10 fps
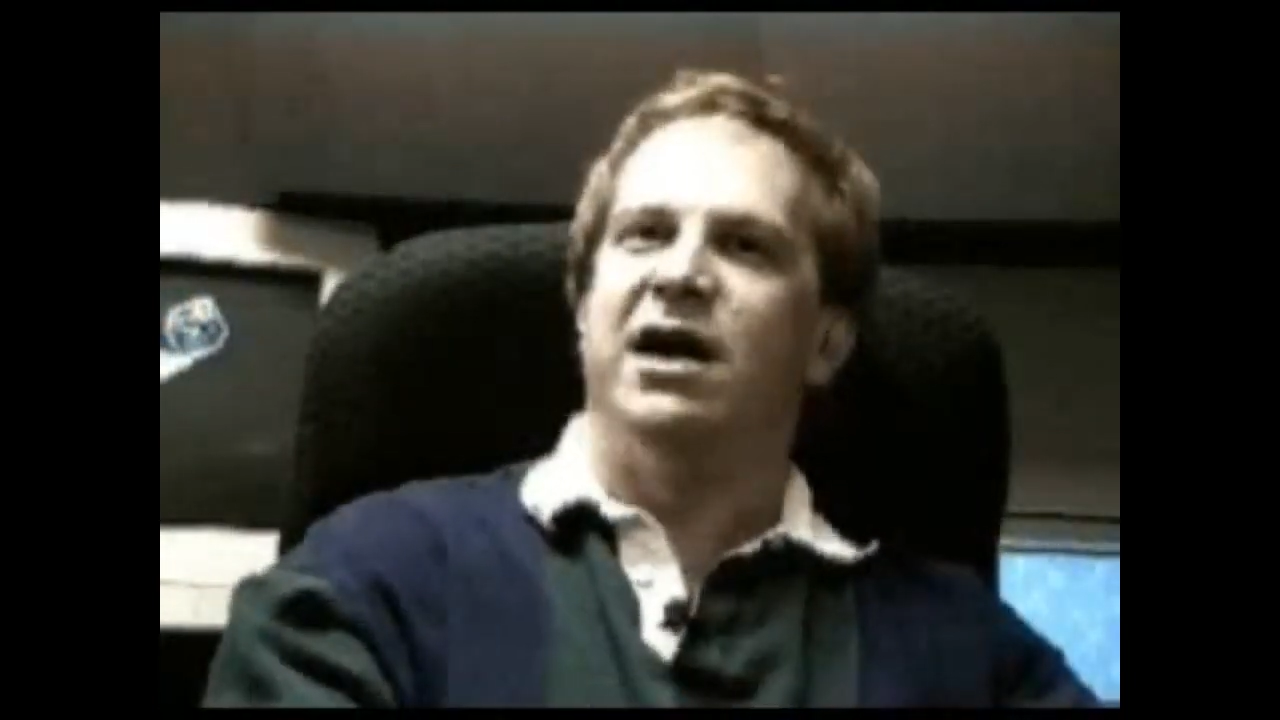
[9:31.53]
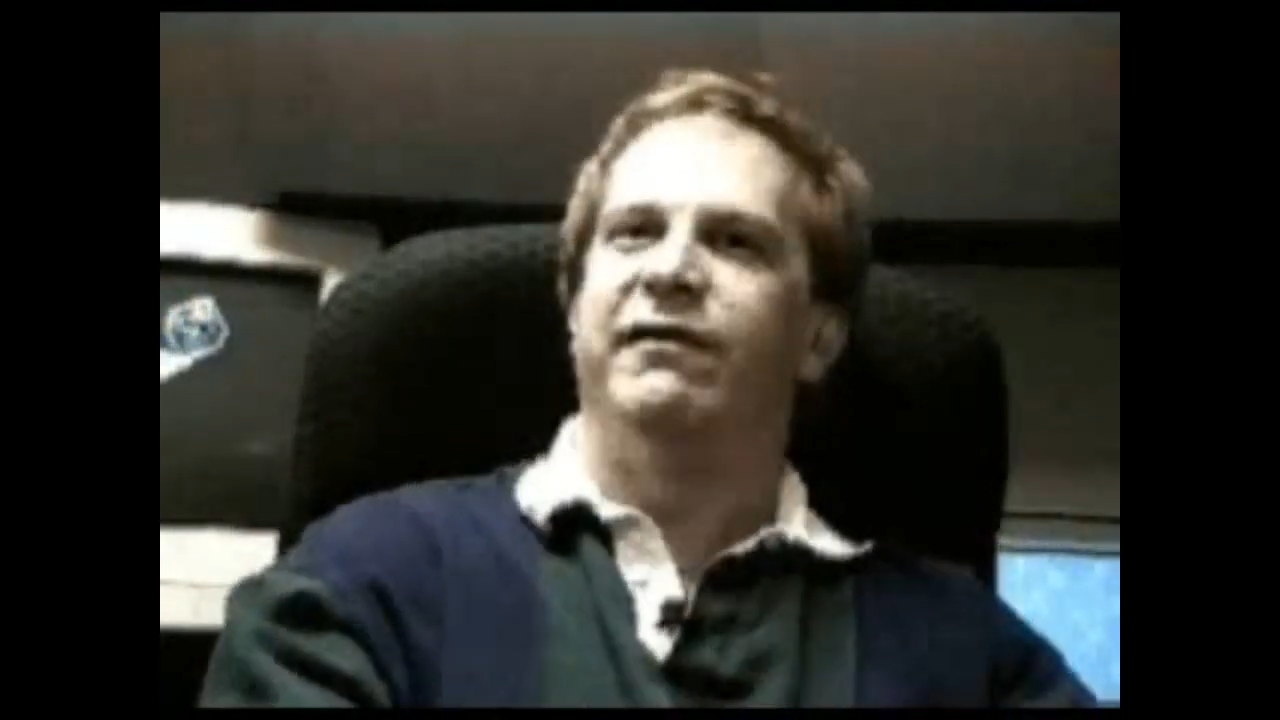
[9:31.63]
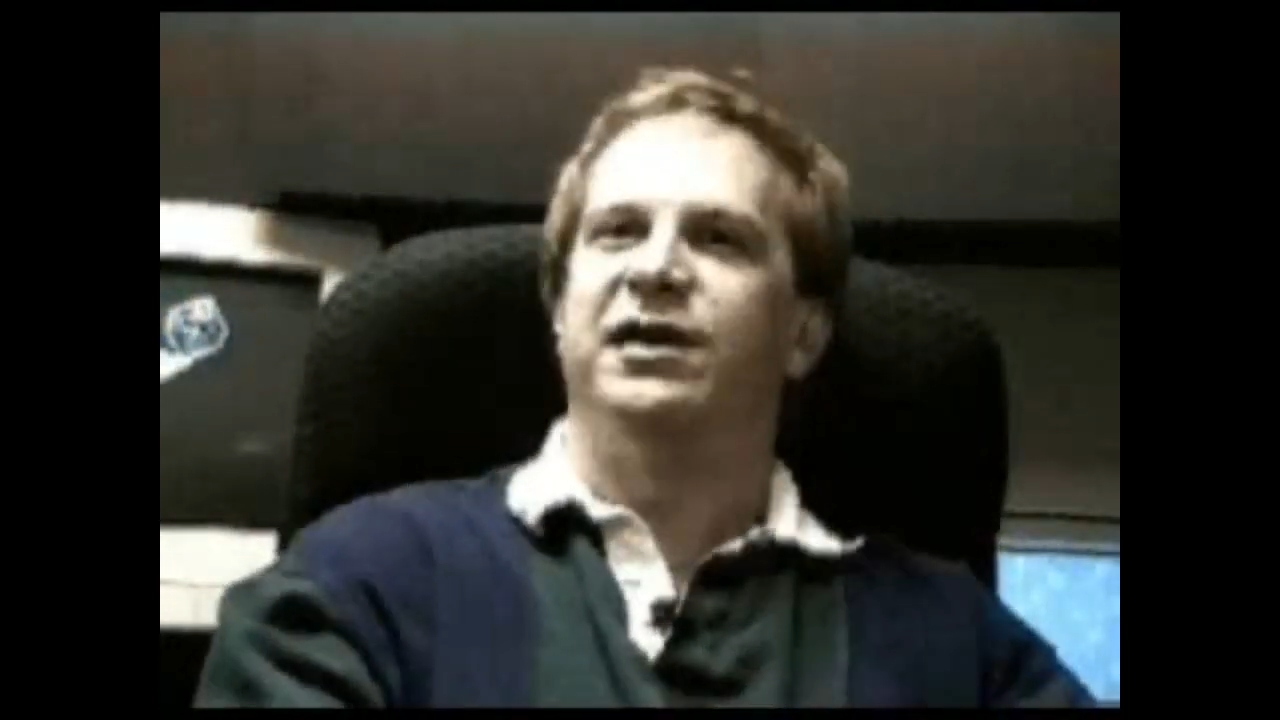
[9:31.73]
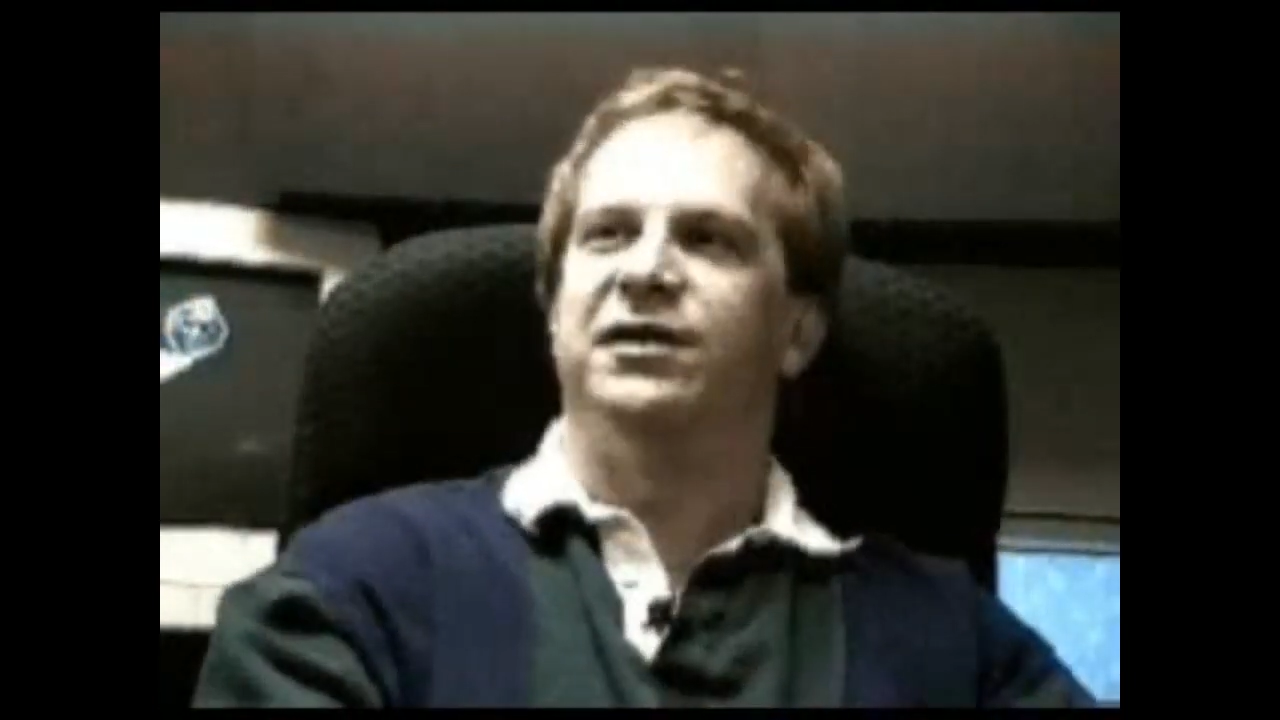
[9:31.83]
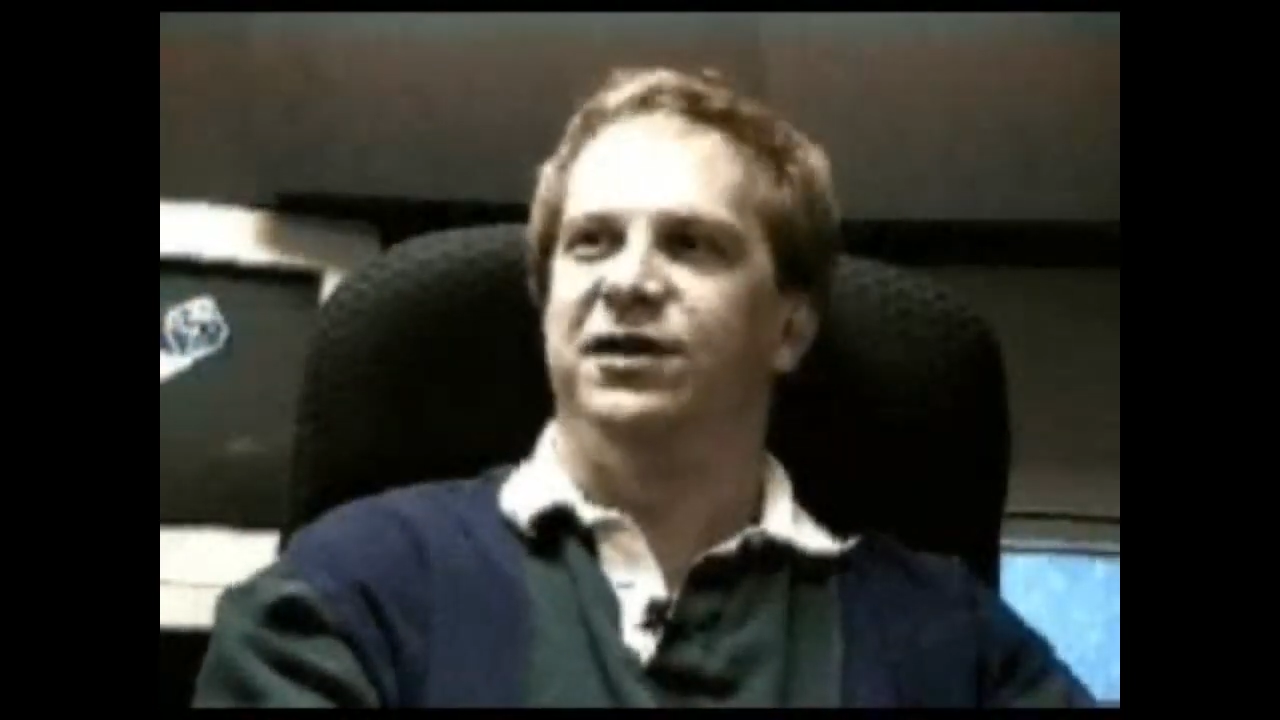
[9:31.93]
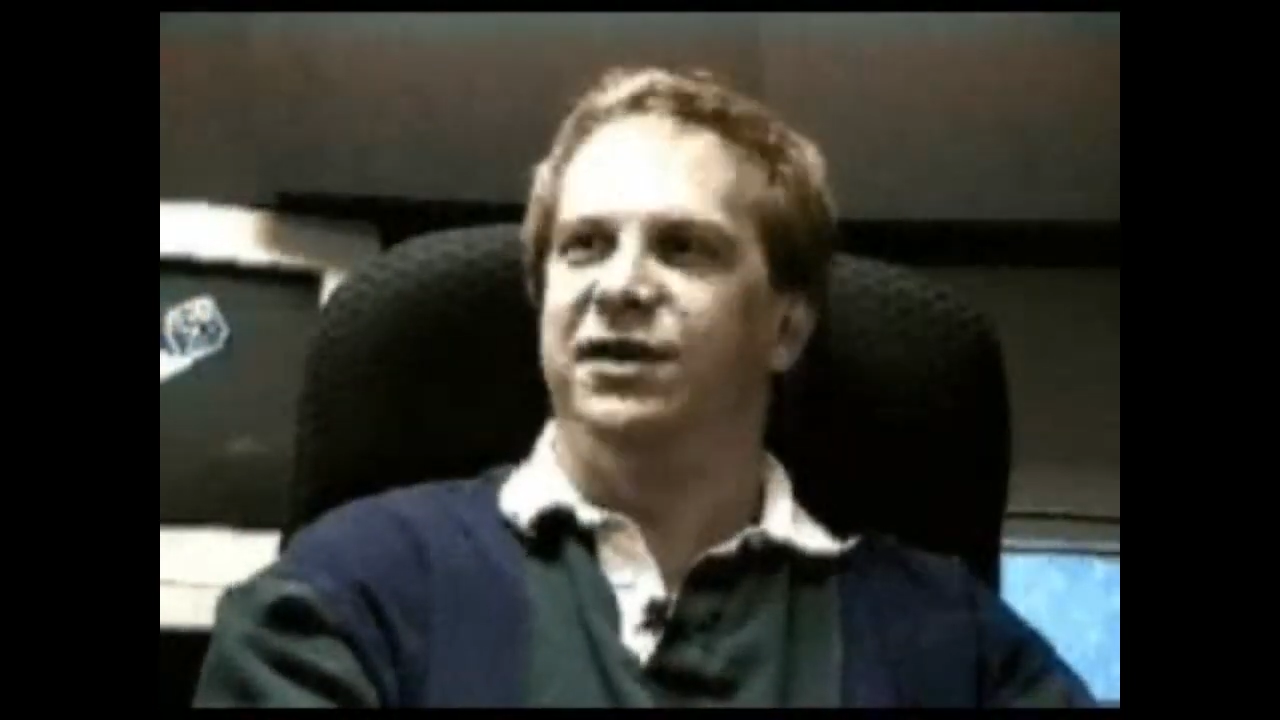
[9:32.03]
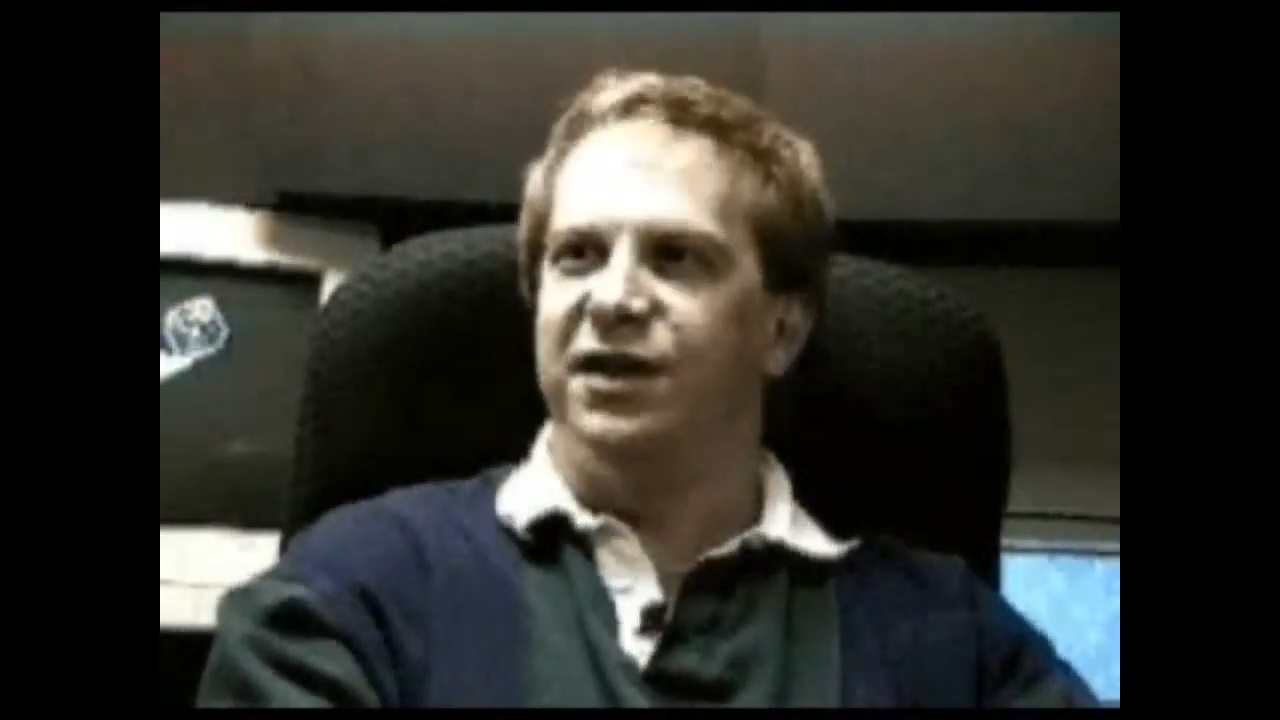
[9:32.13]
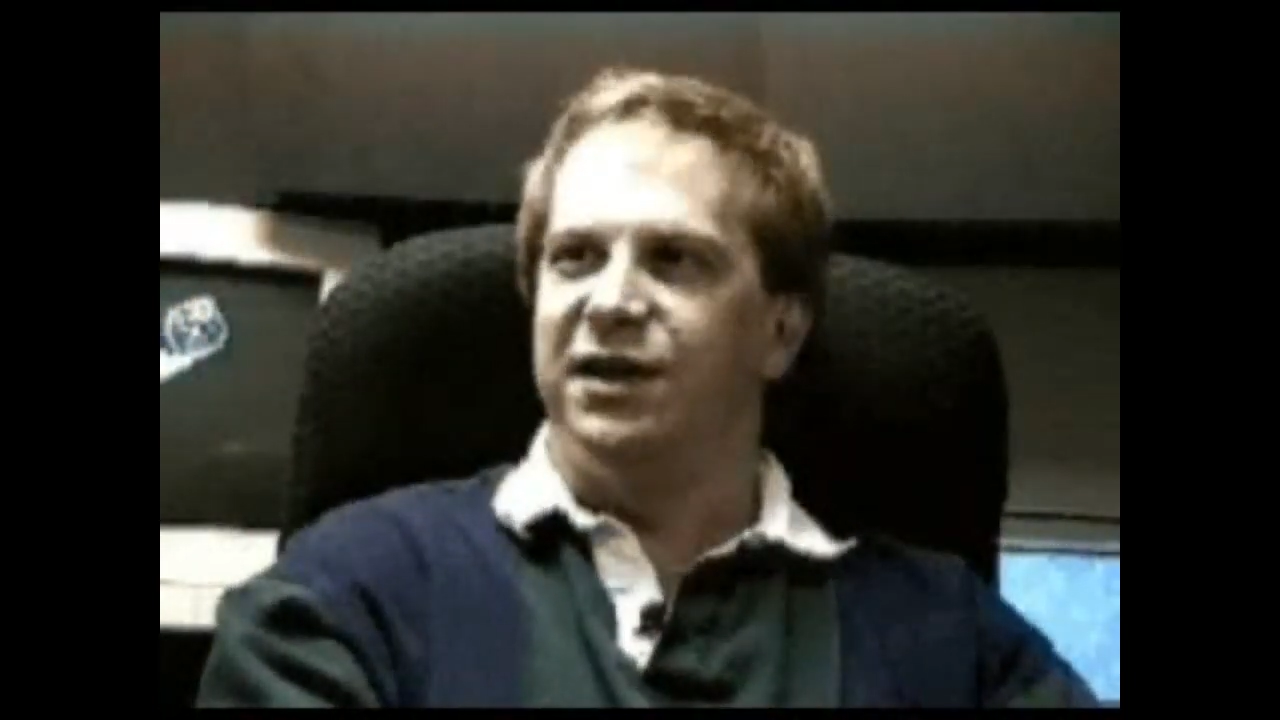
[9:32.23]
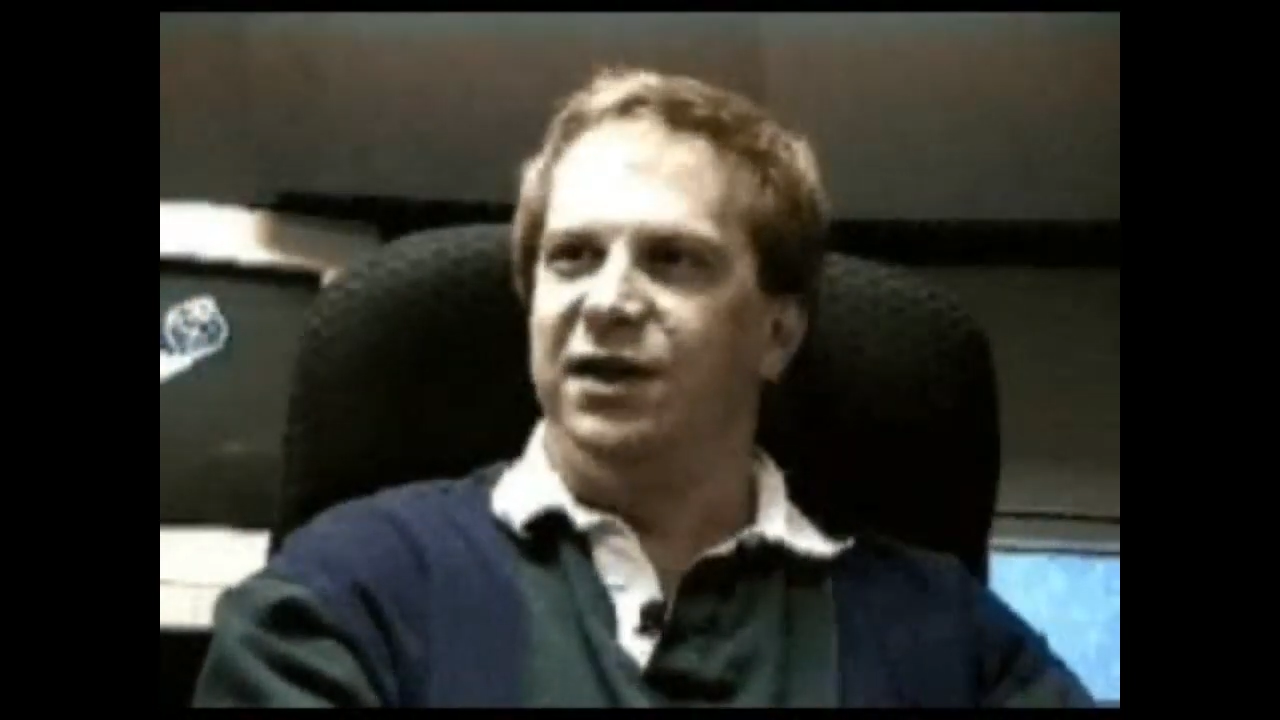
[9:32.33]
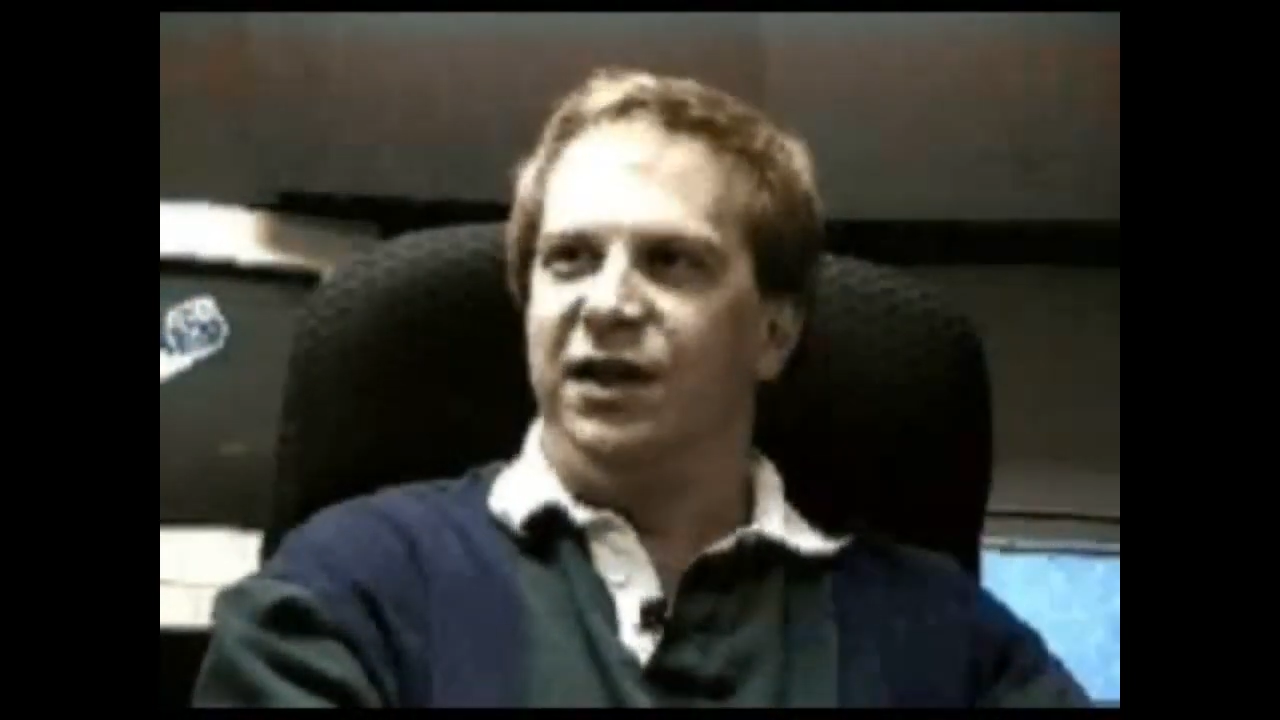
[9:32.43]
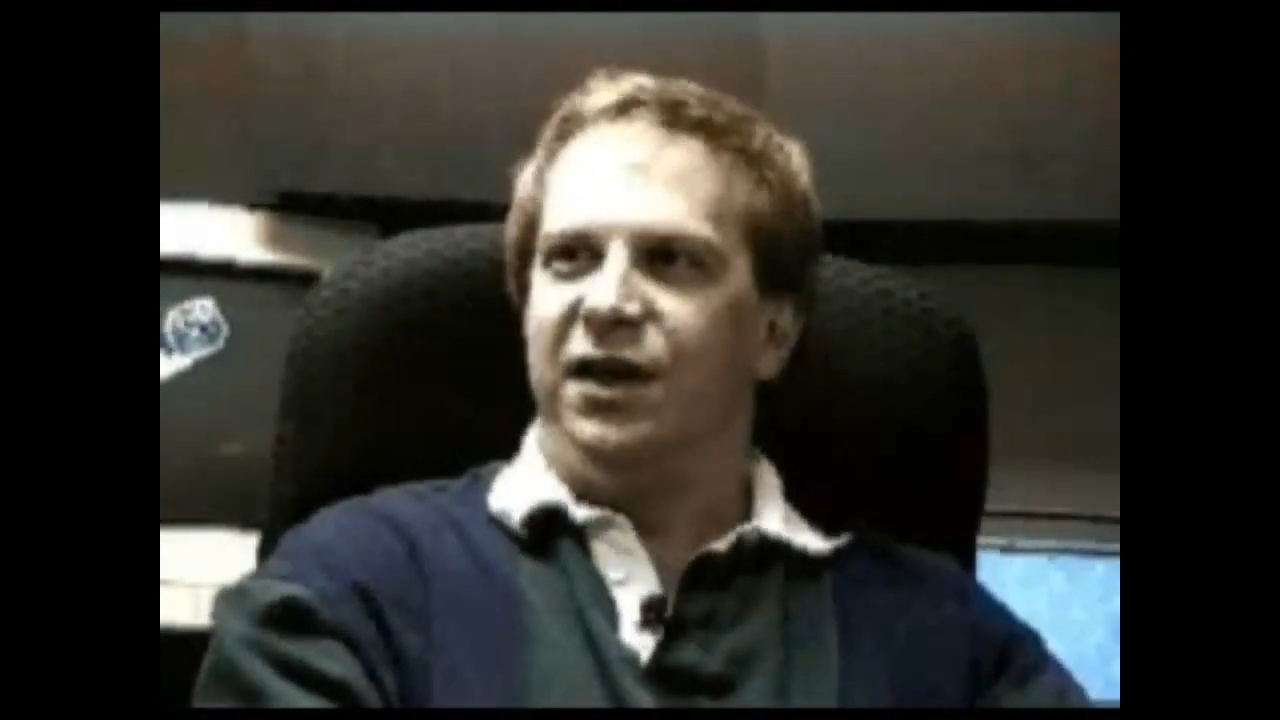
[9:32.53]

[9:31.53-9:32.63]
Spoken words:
having a CD.